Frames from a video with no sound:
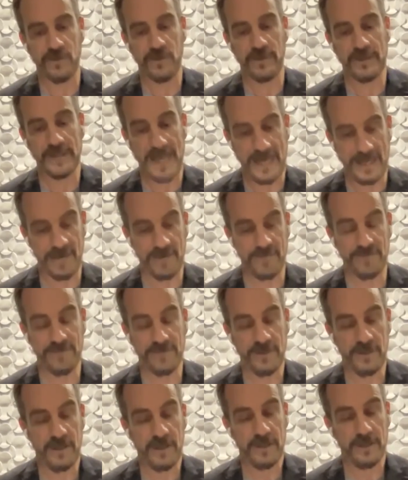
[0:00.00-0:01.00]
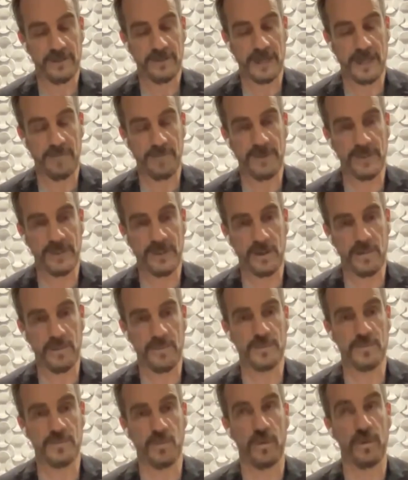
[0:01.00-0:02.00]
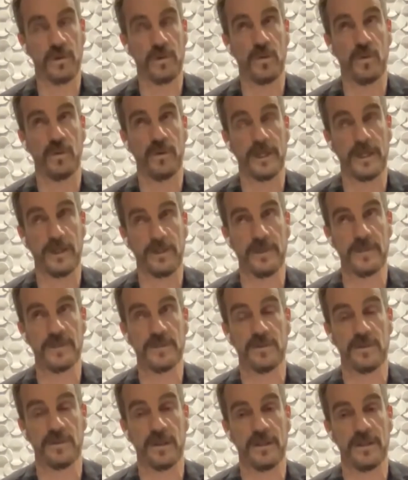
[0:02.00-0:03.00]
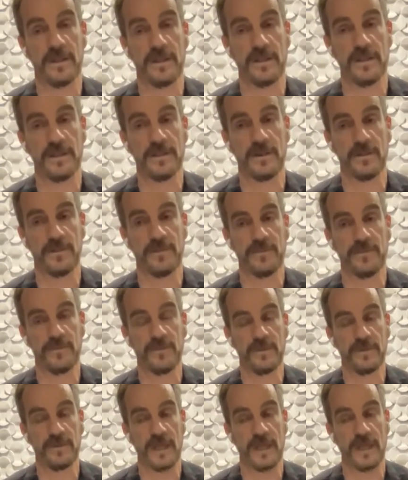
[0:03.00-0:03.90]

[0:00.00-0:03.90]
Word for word: of your life that becomes more coherent to the things of,